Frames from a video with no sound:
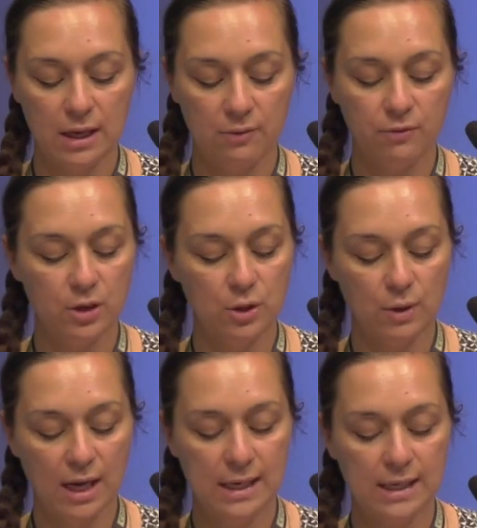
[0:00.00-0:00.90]
if the
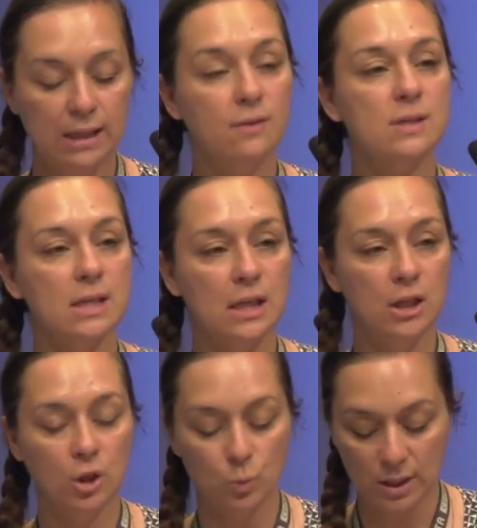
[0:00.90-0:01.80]
UK leaves the
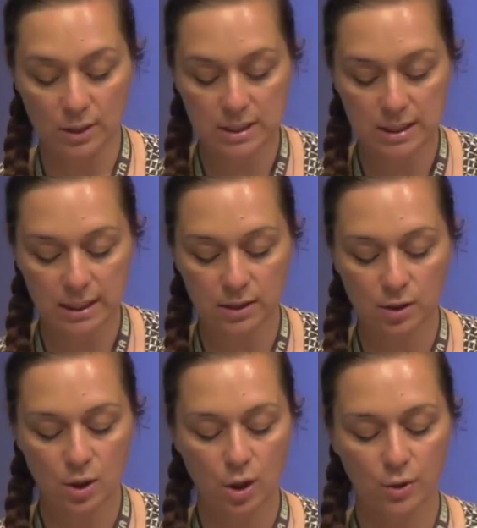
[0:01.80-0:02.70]
EU without a
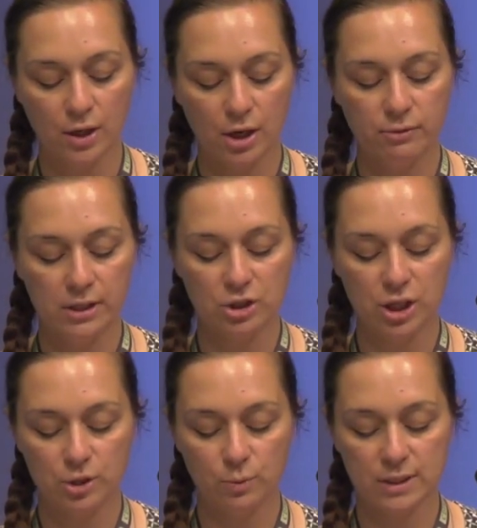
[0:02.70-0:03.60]
deal on the currently
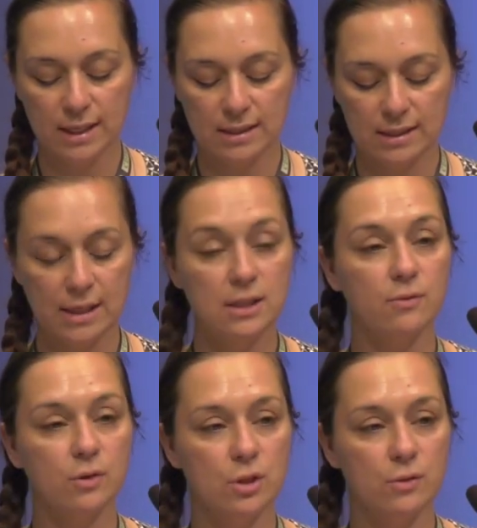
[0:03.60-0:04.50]
scheduled exit date
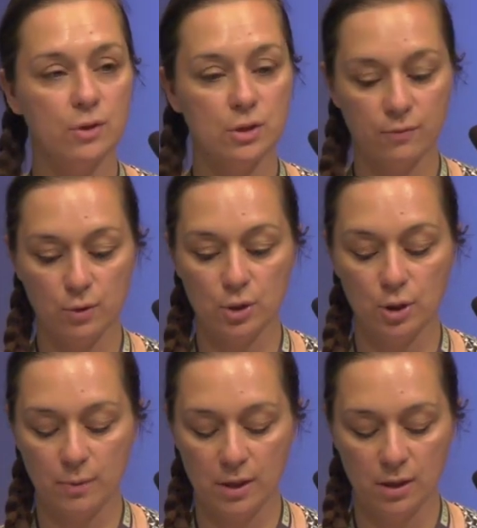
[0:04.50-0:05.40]
of 31st of
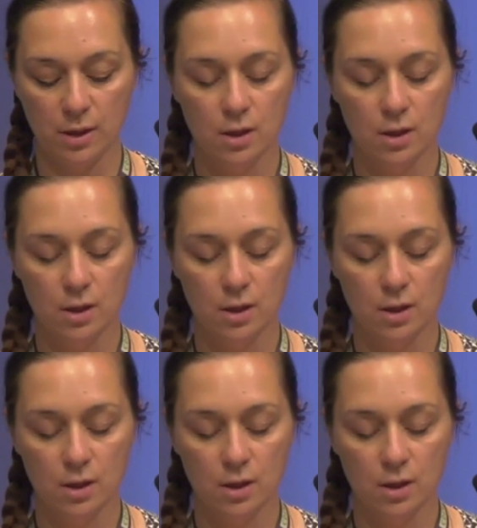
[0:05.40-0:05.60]
October.